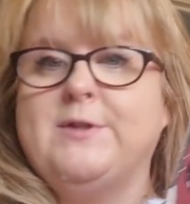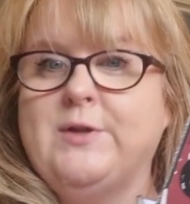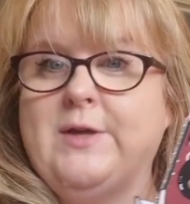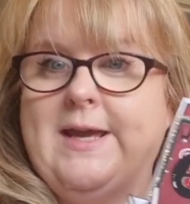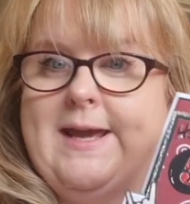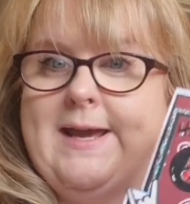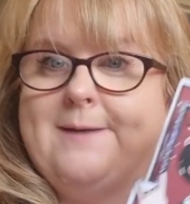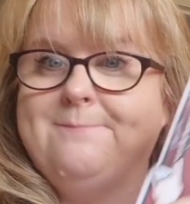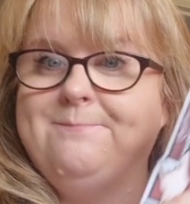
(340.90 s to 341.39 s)

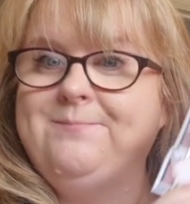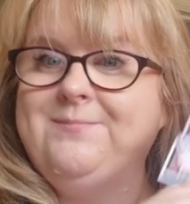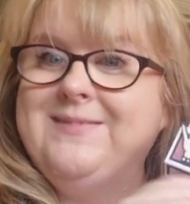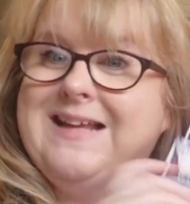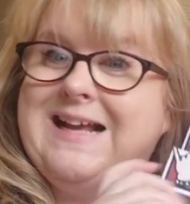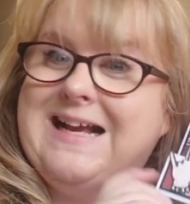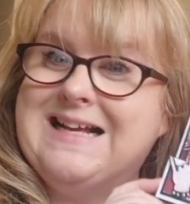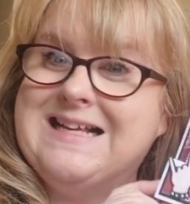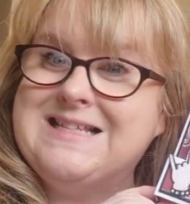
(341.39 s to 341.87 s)
yeah,
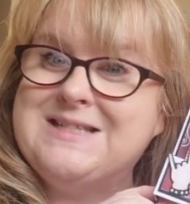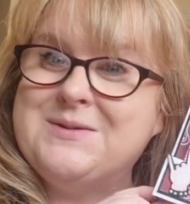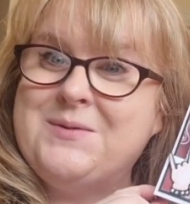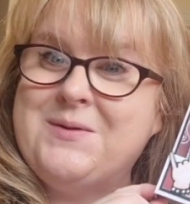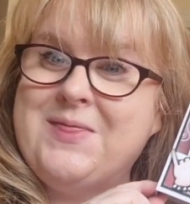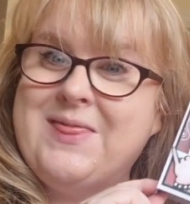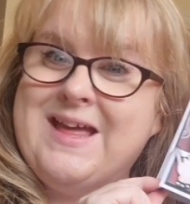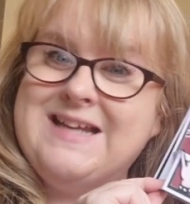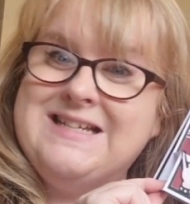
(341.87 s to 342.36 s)

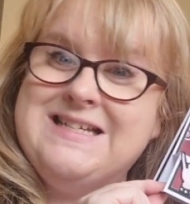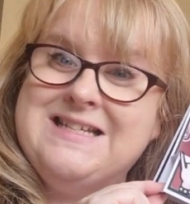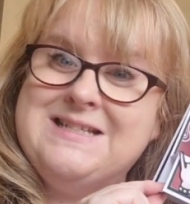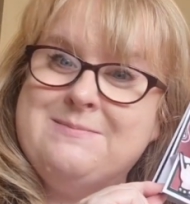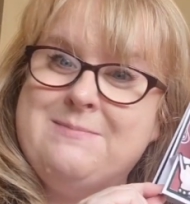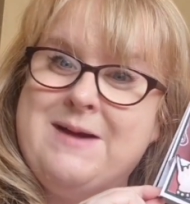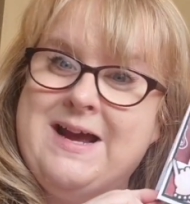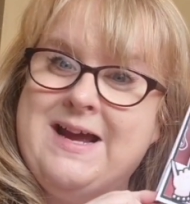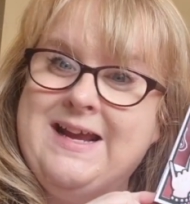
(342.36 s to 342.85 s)
so that
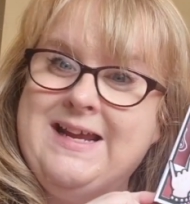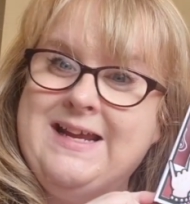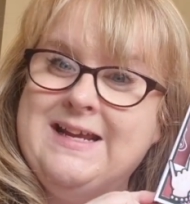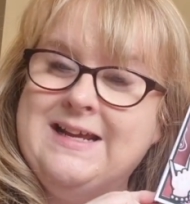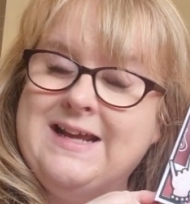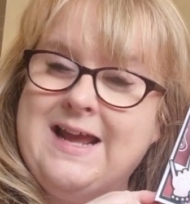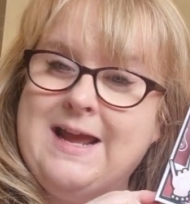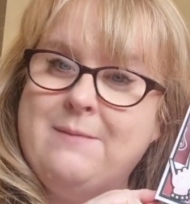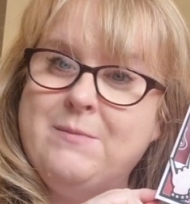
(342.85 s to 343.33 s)
is my
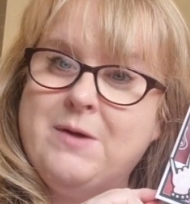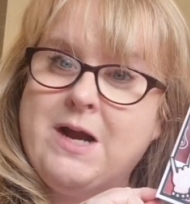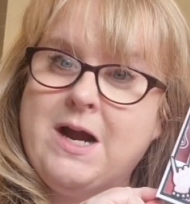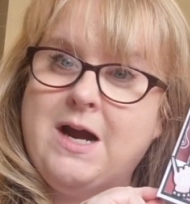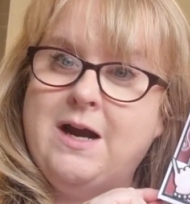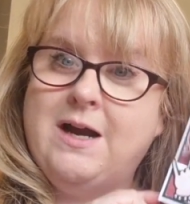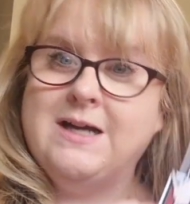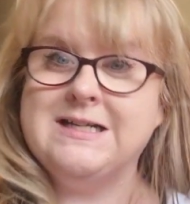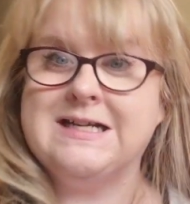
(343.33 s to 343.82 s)

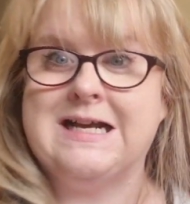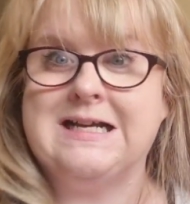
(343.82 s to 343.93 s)
card.